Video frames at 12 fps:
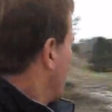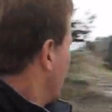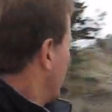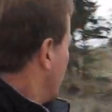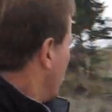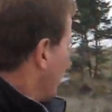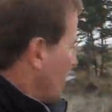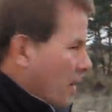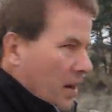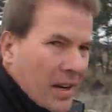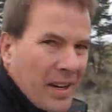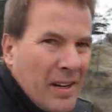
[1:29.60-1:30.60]
Well, here we
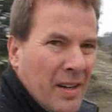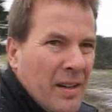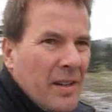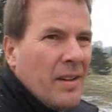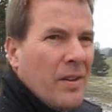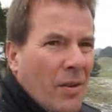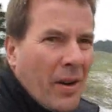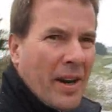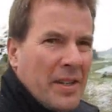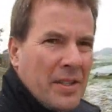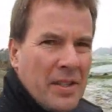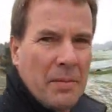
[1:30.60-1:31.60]
are. We're
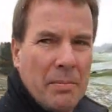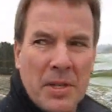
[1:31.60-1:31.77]
actually at